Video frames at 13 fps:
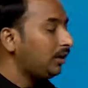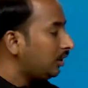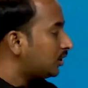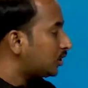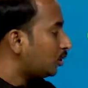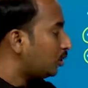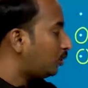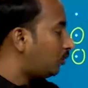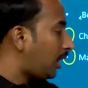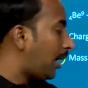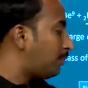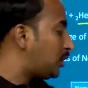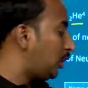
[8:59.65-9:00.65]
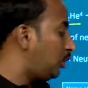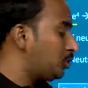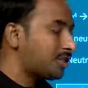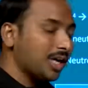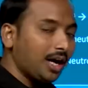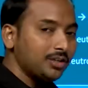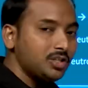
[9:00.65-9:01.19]
So absolute
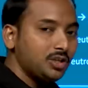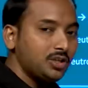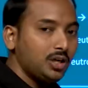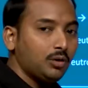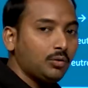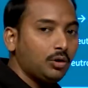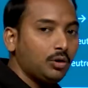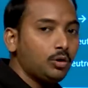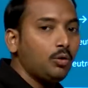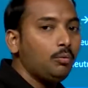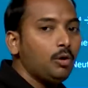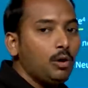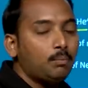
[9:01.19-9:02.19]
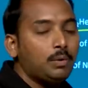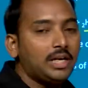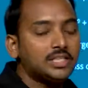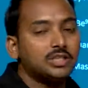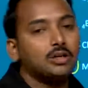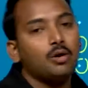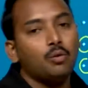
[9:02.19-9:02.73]
charge is equal to plus